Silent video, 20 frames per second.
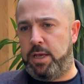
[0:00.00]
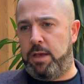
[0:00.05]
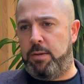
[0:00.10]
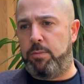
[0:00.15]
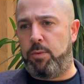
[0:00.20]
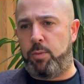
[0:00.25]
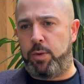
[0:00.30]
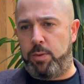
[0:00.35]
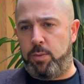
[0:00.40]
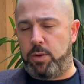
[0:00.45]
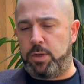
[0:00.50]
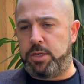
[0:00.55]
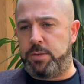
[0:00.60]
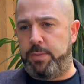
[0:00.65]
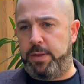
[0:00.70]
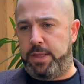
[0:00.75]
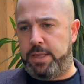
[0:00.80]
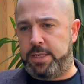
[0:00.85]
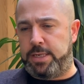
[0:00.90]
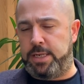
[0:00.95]
but we want to
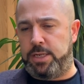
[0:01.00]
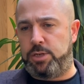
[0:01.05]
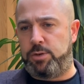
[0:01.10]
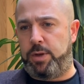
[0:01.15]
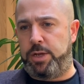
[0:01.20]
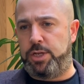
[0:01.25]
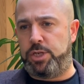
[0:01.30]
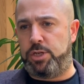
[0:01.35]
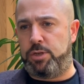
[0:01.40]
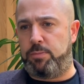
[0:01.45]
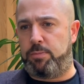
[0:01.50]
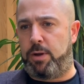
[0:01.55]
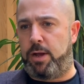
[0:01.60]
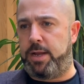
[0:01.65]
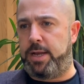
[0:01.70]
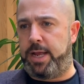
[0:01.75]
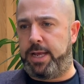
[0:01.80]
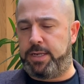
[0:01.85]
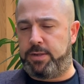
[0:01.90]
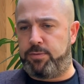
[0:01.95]
be in the situation by
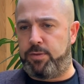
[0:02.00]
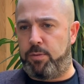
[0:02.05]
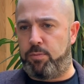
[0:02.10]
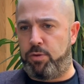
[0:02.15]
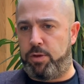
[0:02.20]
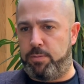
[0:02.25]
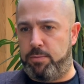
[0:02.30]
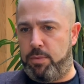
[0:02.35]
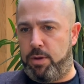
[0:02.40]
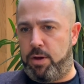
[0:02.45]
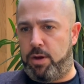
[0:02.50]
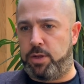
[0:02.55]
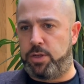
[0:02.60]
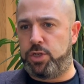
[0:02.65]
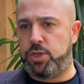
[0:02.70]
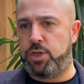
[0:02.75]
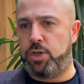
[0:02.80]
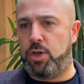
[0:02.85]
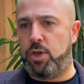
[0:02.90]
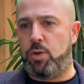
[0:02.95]
next February,
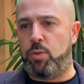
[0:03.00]
March,